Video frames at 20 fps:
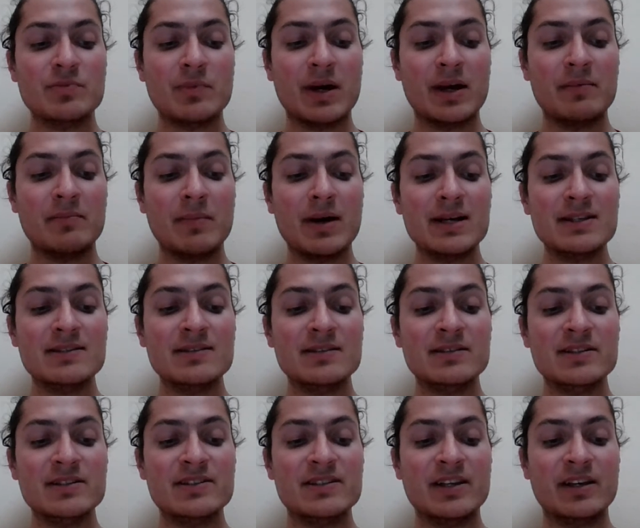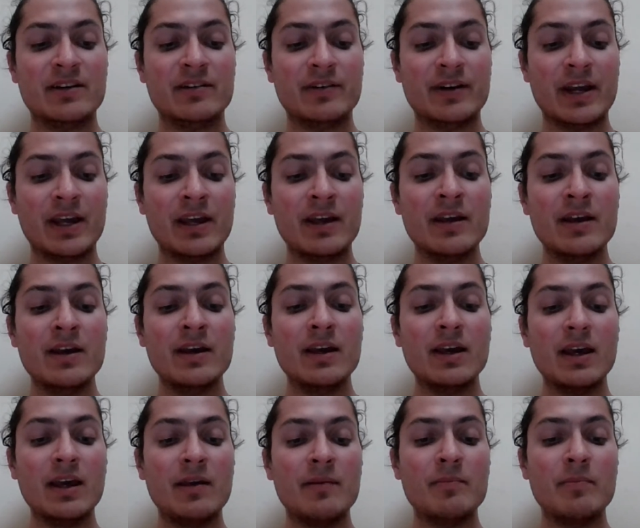my master's degree
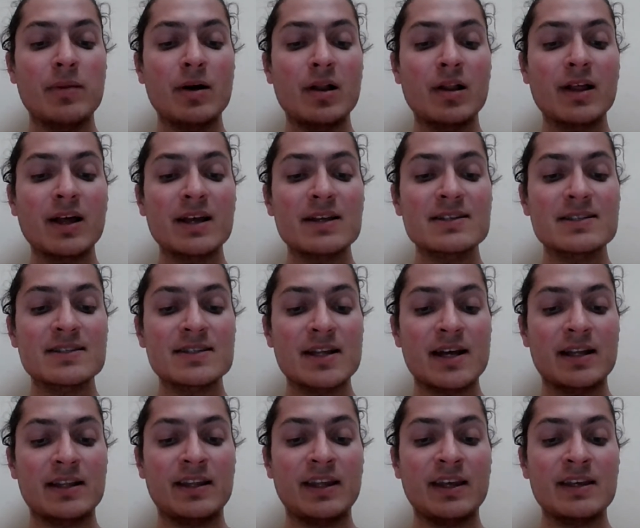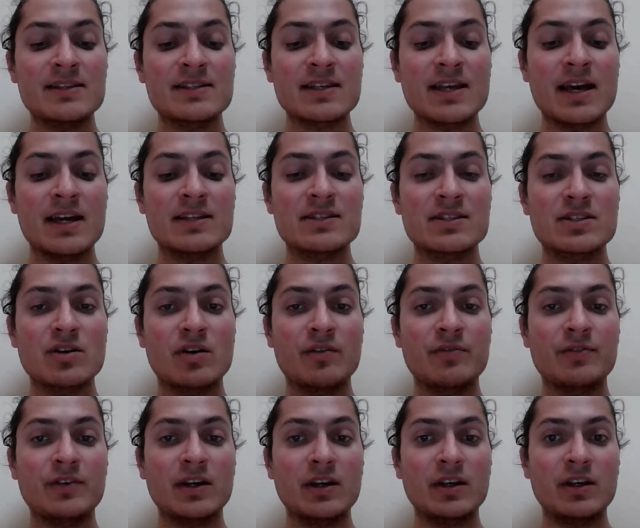in Balkan Studies at
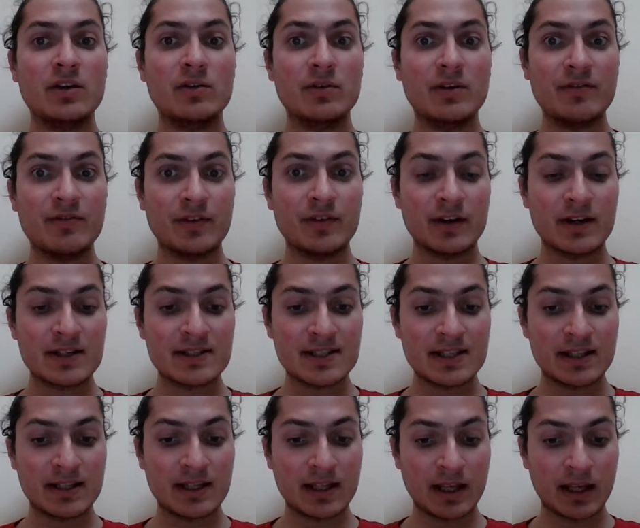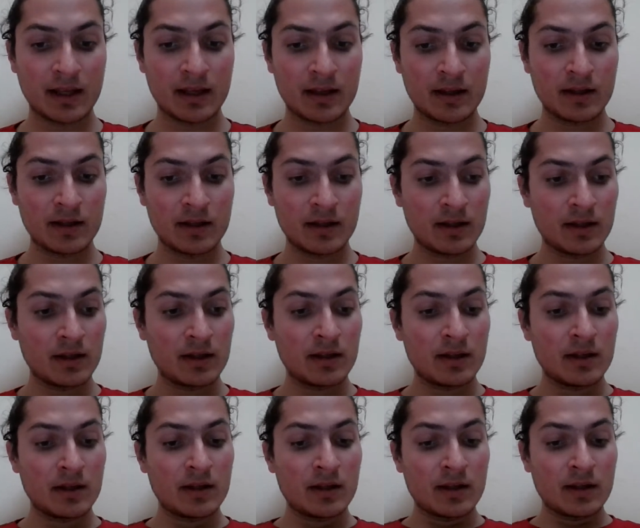Sofia University.
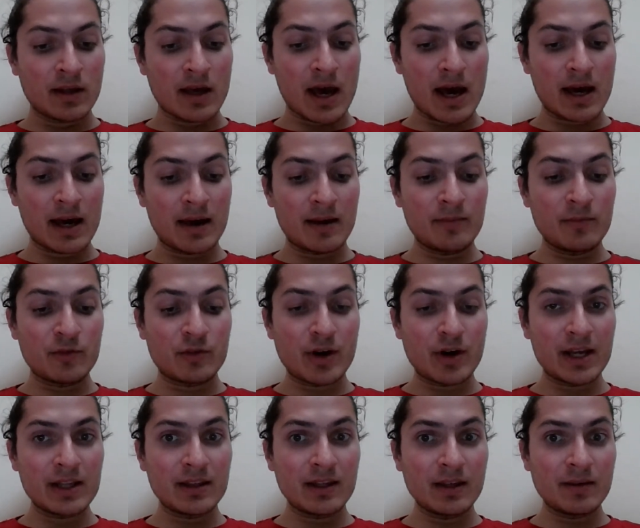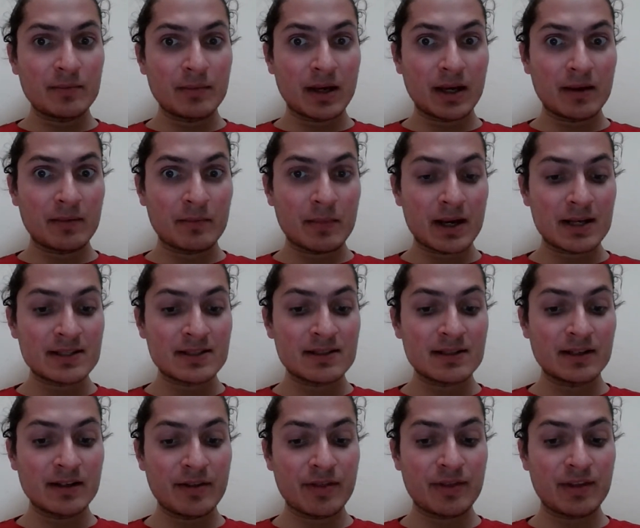I'm writing my
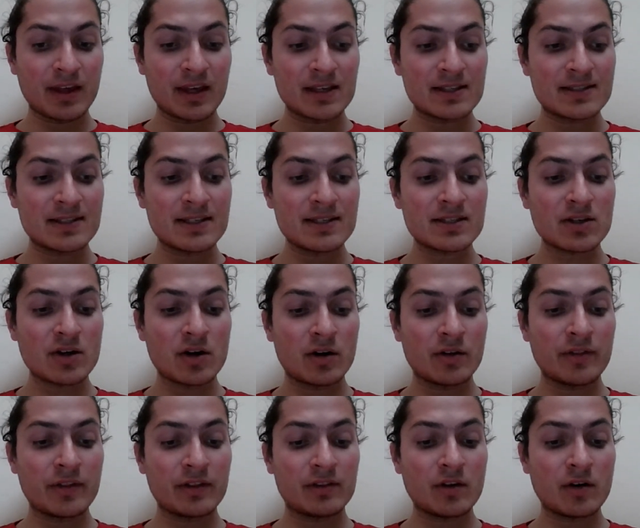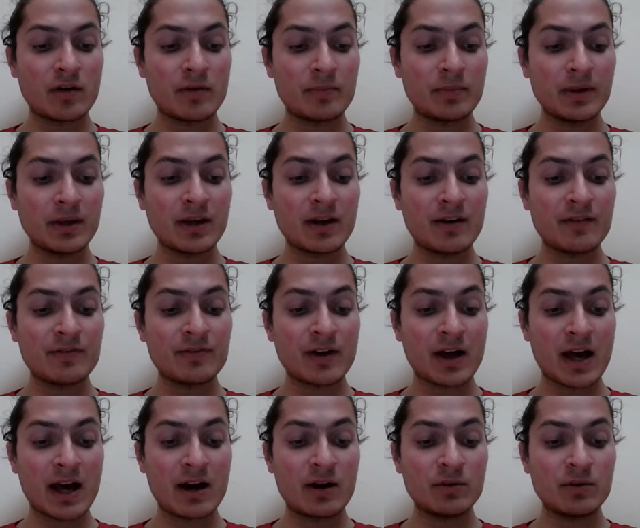master's thesis on the topic of
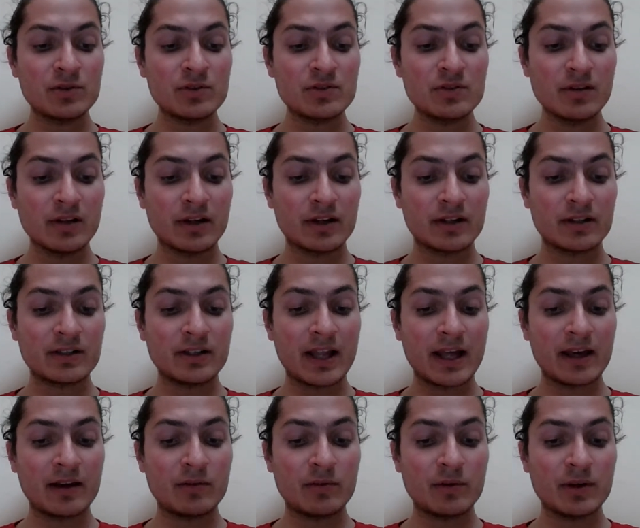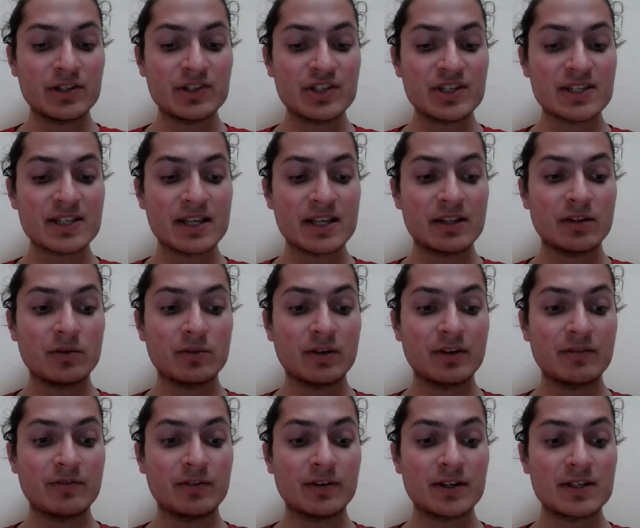how to learn languages at
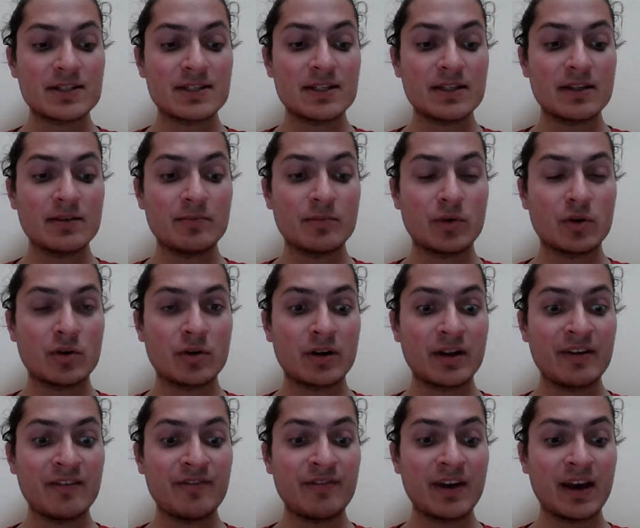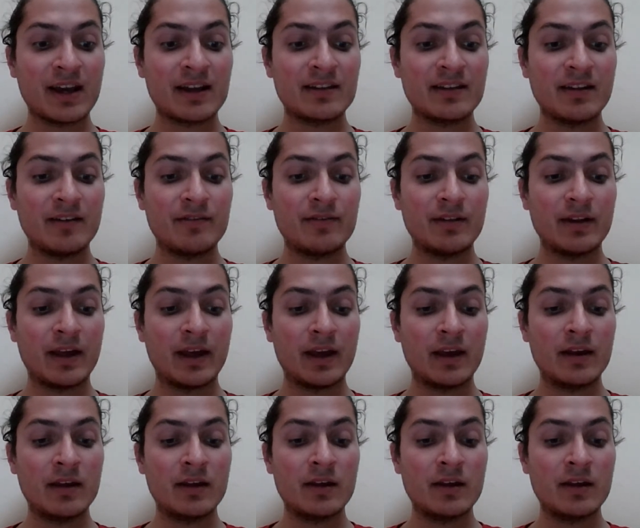university more effectively.